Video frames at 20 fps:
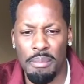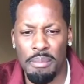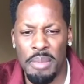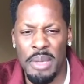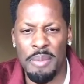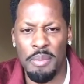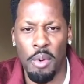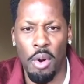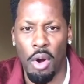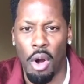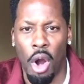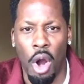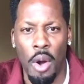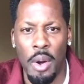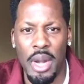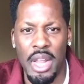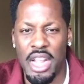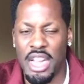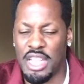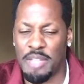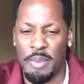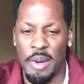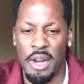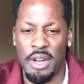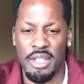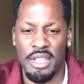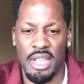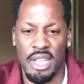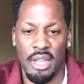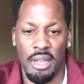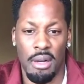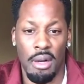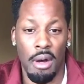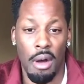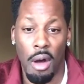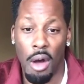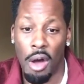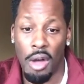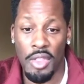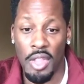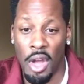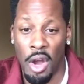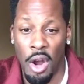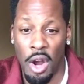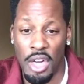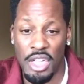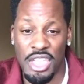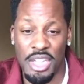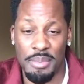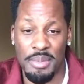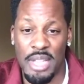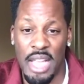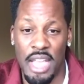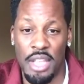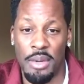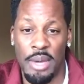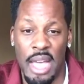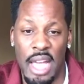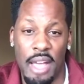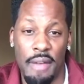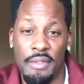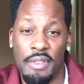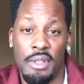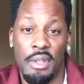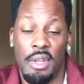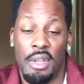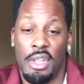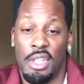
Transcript: people are already experiencing. All the hardships that you have,